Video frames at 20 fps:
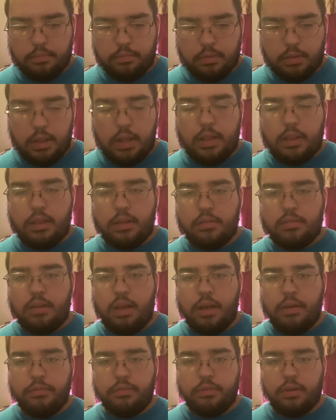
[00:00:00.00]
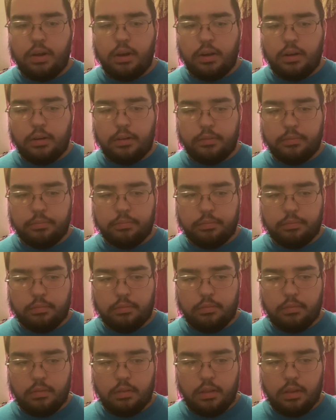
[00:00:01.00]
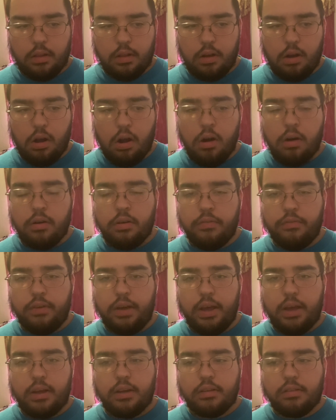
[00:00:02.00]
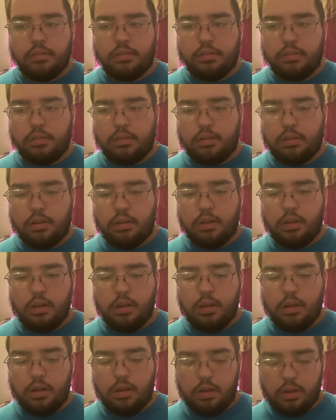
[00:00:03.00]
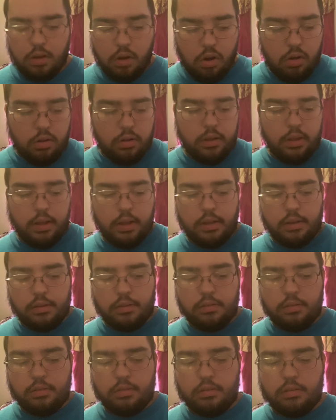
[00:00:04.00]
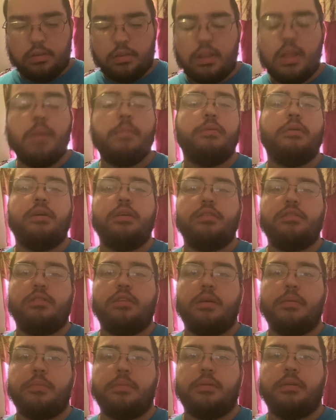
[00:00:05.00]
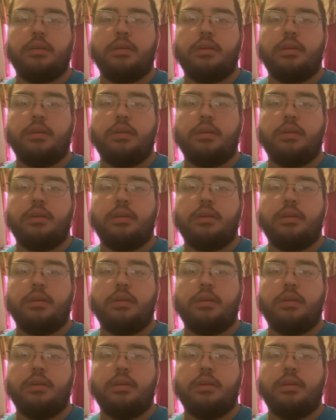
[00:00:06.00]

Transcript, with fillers: It does have um artifacts. Oh yes, that brings up.